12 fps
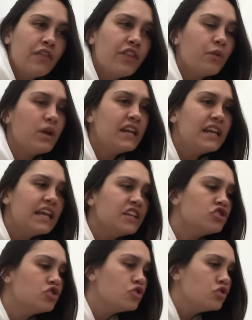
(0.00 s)
that we
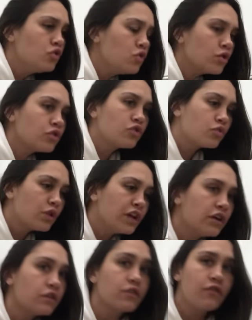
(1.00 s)
need 2 or
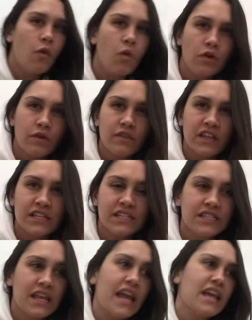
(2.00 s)
3 or 4 of
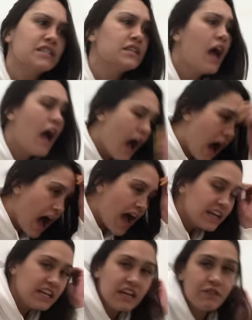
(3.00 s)
these things.
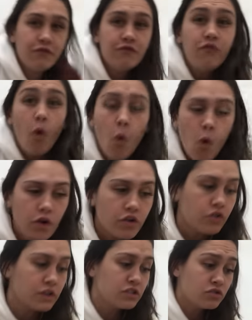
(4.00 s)
I need 4
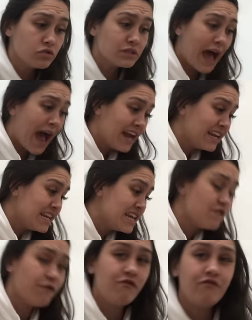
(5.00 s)
crystals. I
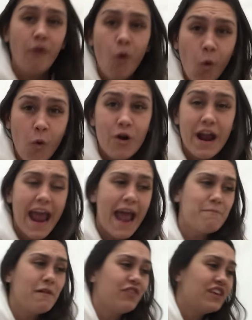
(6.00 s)
need 4
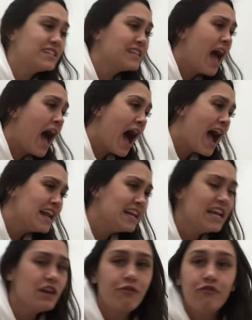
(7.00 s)
amethysts.
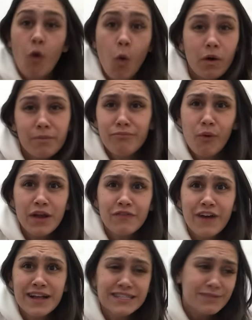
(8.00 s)
I need 4
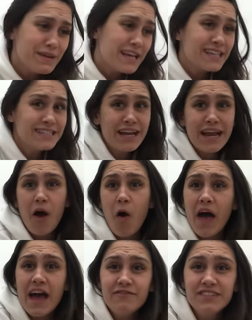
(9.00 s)
boyfriends because they
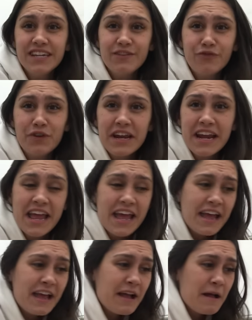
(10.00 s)
all have different
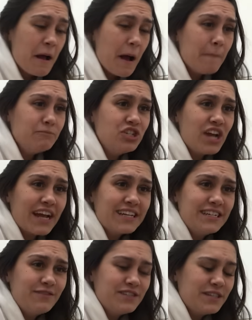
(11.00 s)

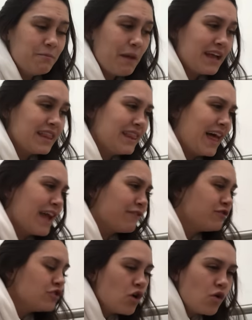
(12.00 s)
objectives in my
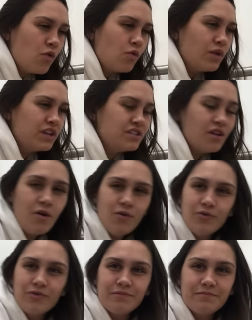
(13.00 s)
life. No, we
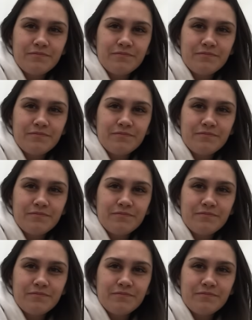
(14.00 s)
don't.